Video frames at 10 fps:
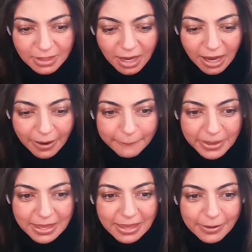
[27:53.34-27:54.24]

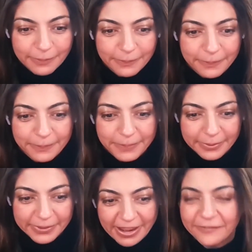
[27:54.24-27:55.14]

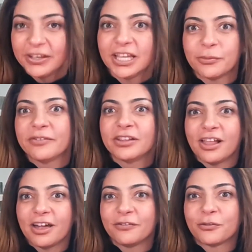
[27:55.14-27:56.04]
But I feel like we have a
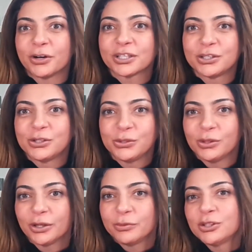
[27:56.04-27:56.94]
lot of work to
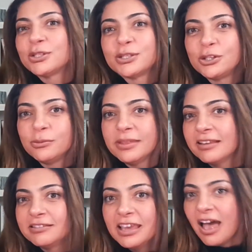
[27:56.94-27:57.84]
do. Like we just assume
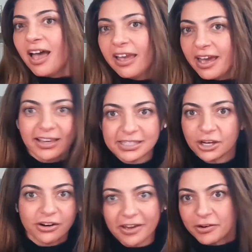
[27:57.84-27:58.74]
that, AI is
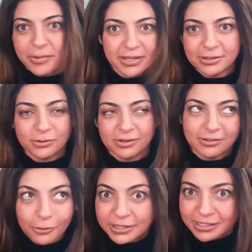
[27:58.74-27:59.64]
here and everybody's using
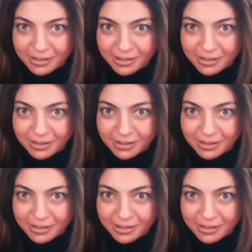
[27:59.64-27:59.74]
it. No, it's